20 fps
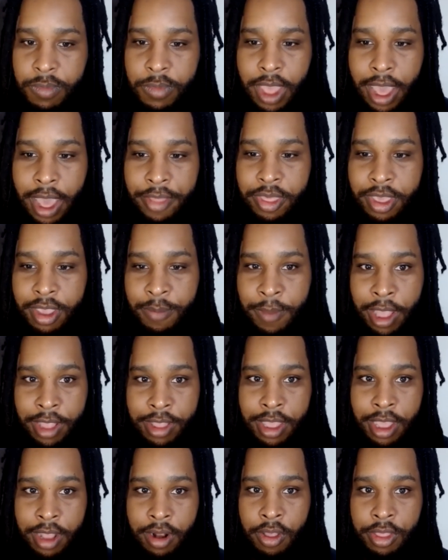I think about
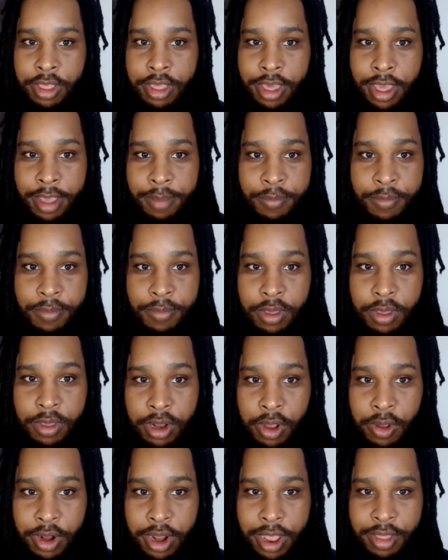that all the time, you know, and
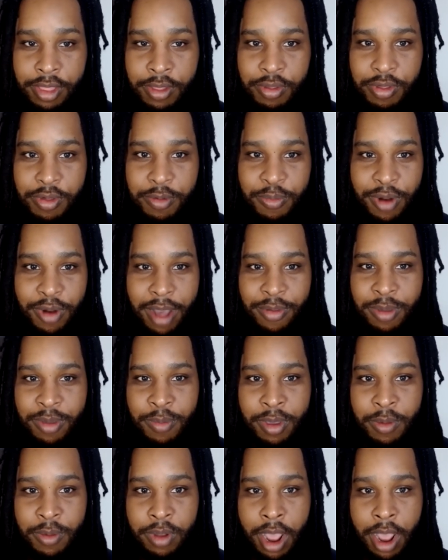that, those should probably
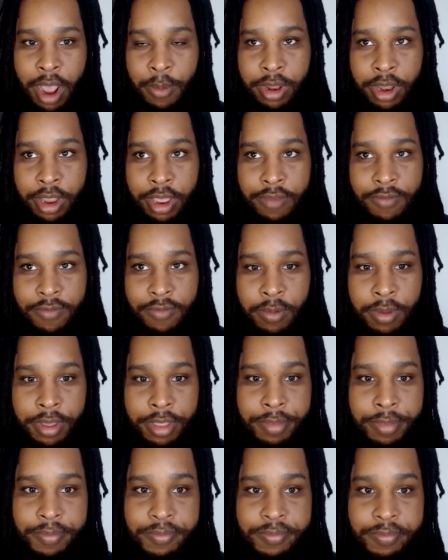be what I would leave you
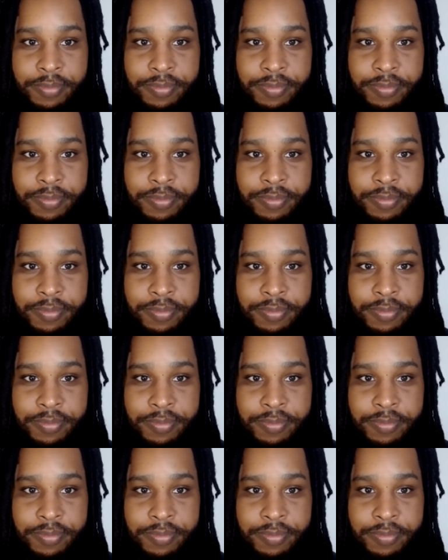with.